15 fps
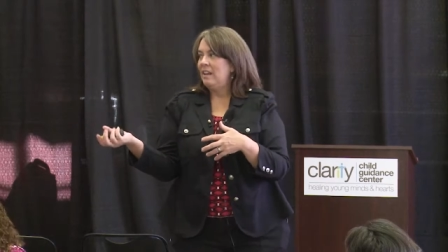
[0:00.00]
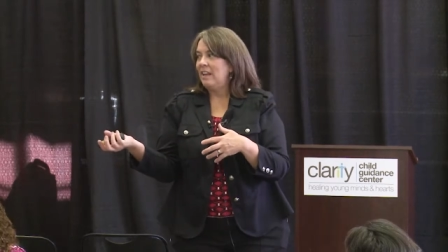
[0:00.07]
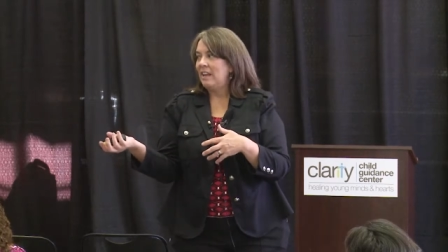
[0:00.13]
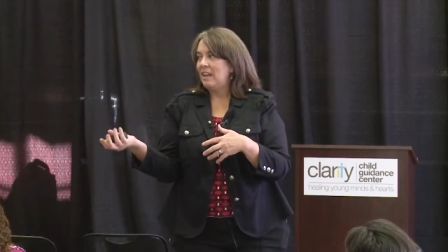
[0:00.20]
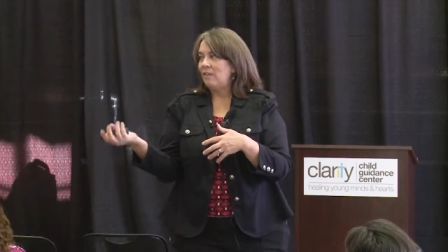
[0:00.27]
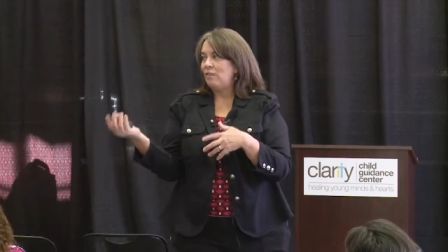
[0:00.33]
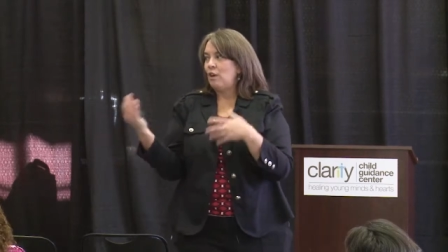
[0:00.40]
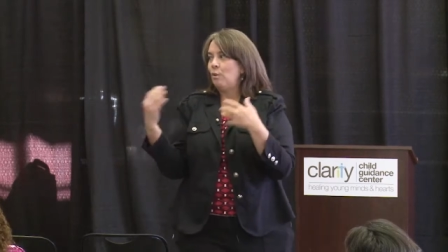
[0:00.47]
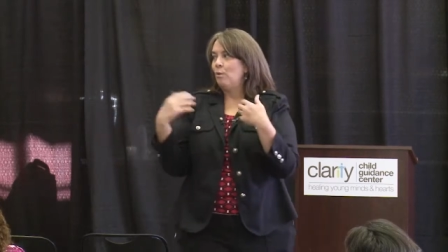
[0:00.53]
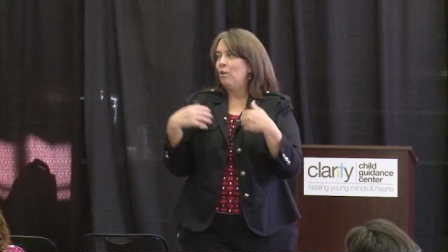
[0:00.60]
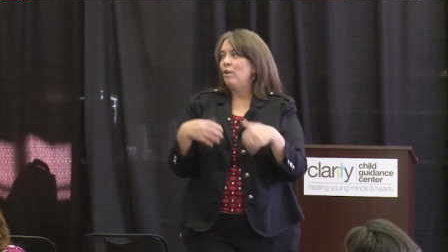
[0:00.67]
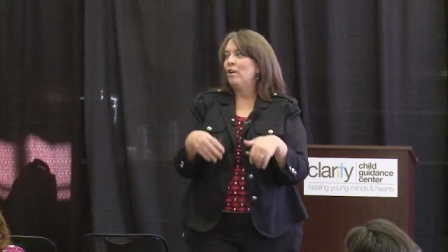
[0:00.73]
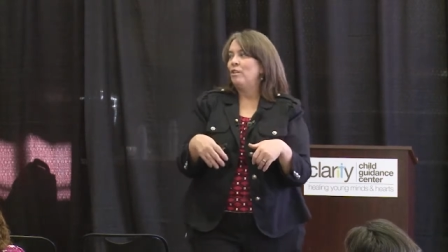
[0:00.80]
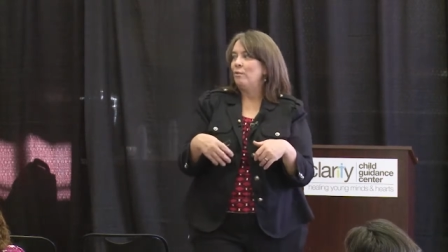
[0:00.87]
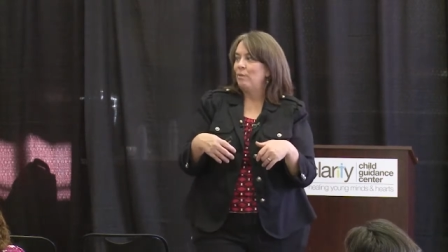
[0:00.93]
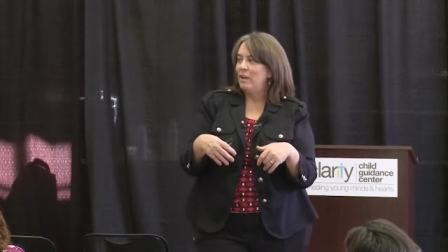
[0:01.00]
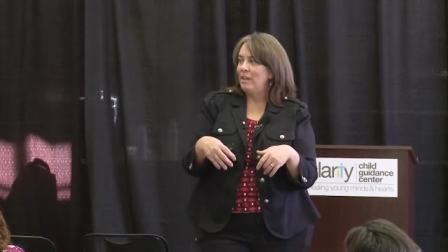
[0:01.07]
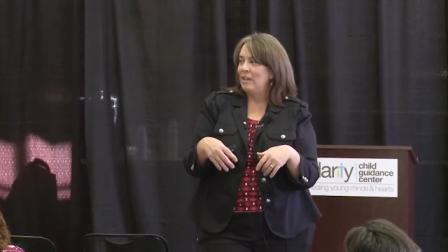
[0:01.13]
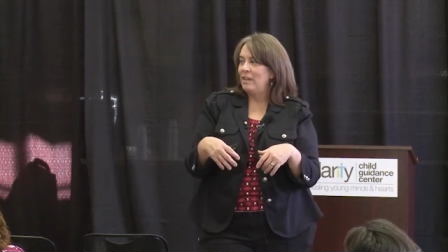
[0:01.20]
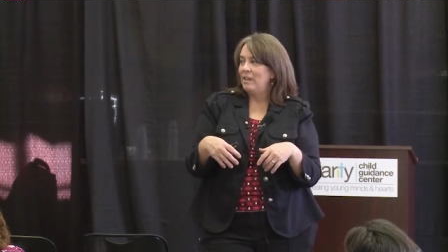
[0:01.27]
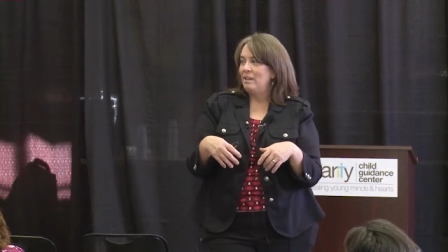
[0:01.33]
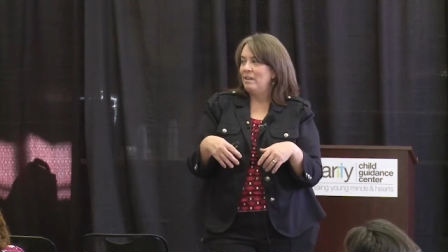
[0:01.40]
like if they weren't on the
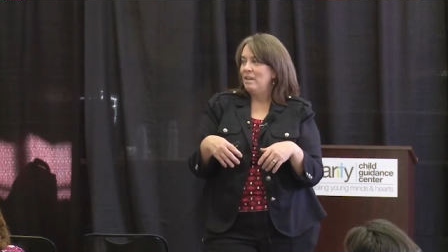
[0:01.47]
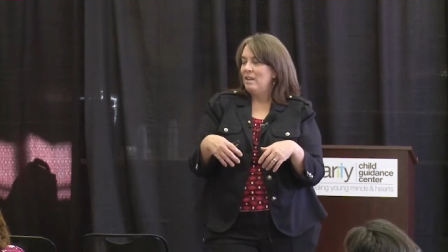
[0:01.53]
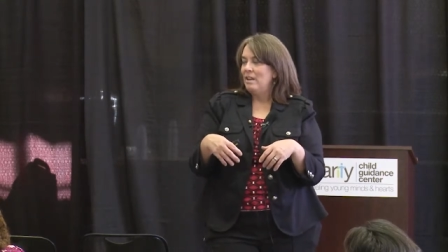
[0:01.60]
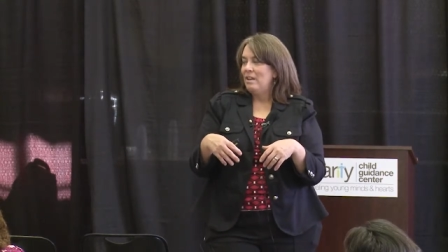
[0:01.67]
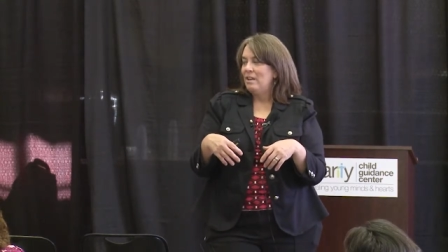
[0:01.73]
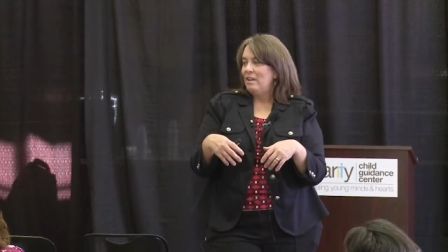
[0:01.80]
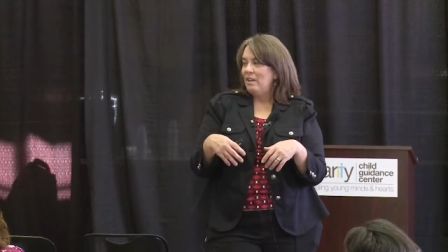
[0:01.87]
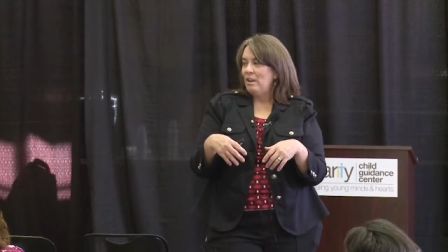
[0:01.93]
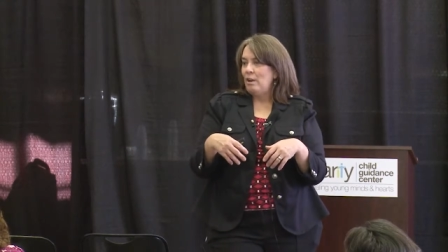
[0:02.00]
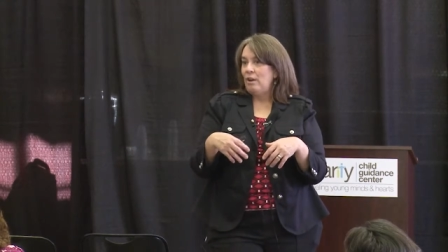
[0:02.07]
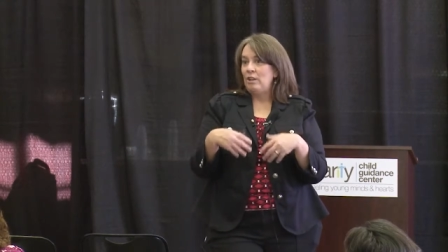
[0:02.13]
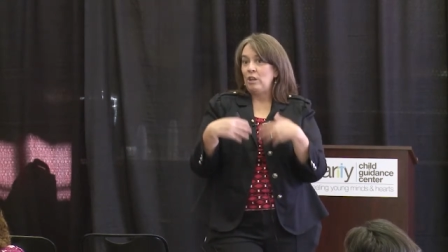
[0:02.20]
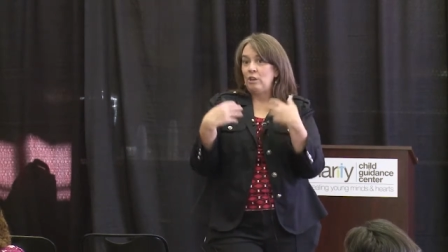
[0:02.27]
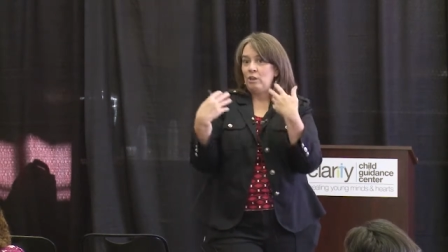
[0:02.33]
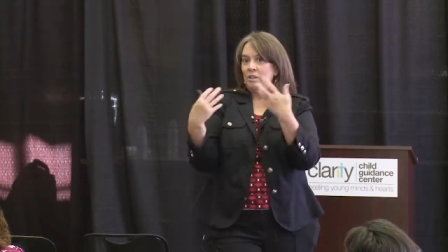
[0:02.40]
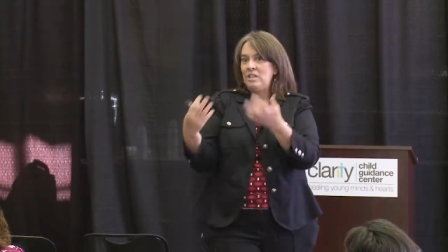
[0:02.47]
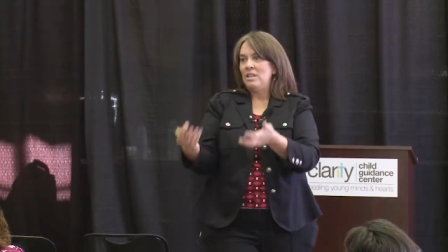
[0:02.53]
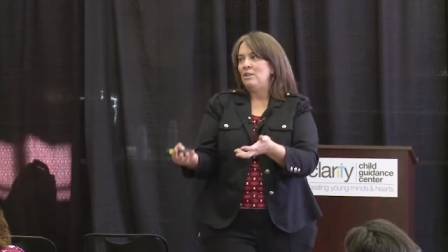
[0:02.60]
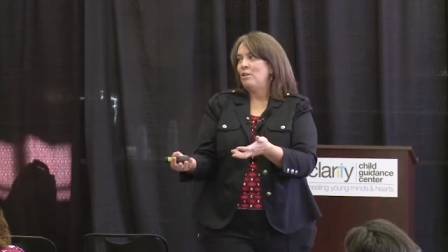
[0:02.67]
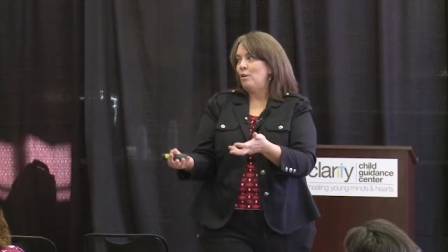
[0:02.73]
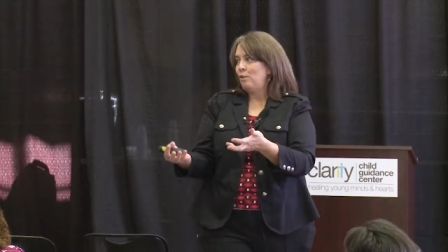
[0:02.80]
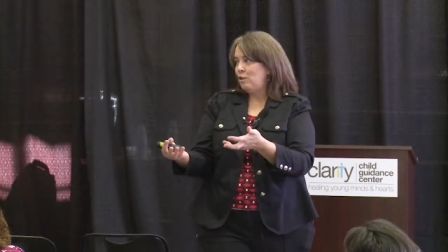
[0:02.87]
Ritalin, you know, and they
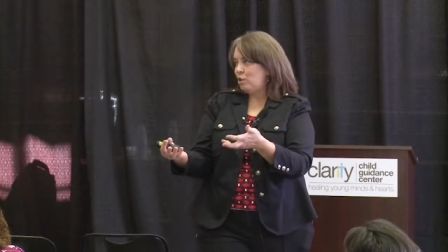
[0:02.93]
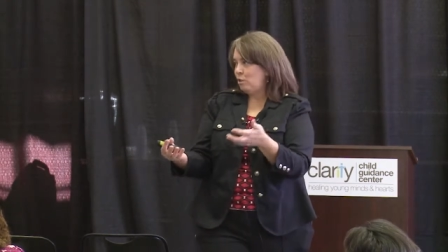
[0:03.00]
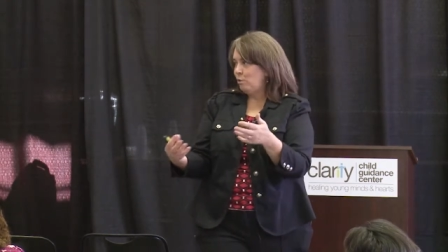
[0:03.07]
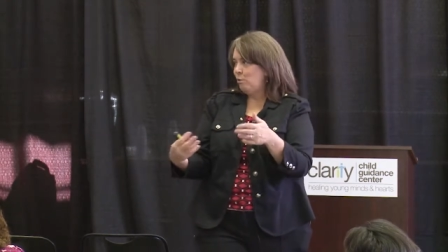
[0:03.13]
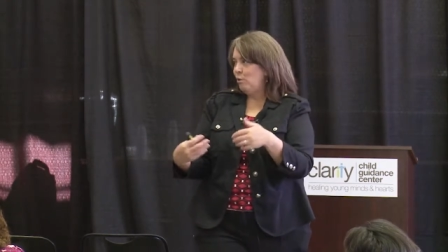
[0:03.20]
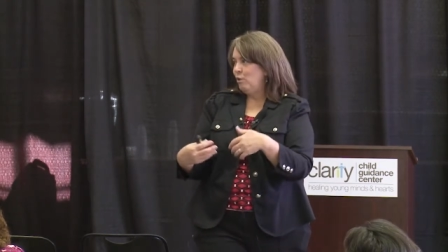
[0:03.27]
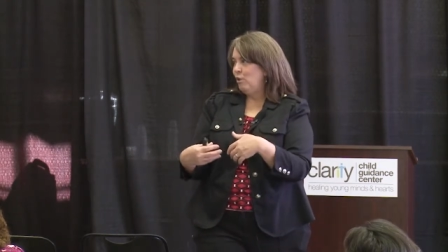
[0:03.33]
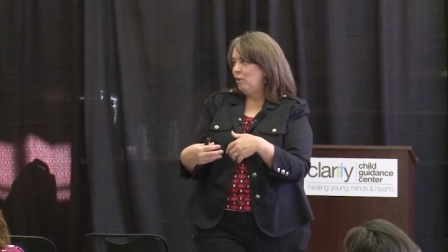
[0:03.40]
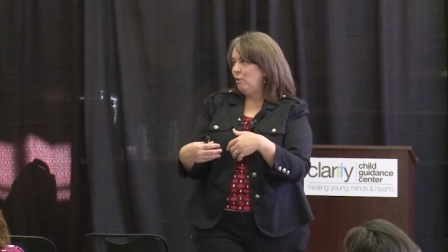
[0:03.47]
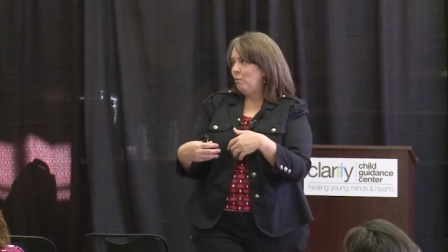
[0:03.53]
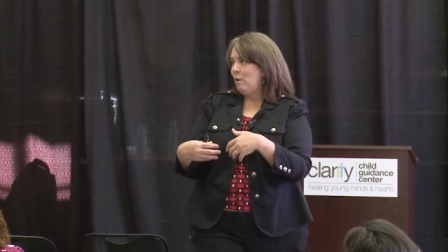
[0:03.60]
didn't go to school,